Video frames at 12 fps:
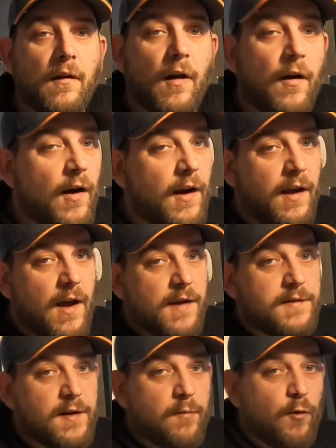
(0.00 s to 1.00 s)
Alright
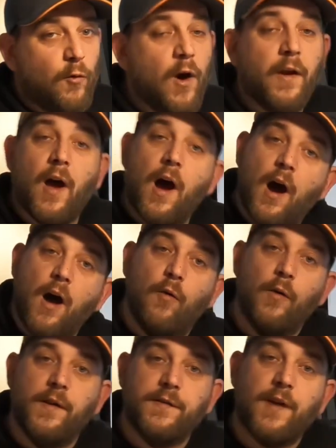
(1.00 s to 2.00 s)
guys, number one,
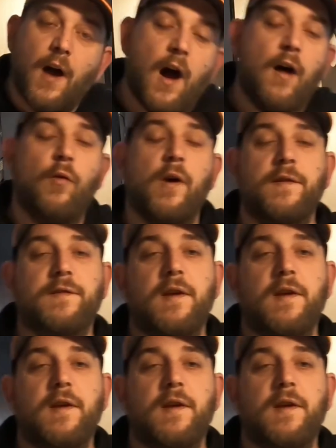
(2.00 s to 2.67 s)
always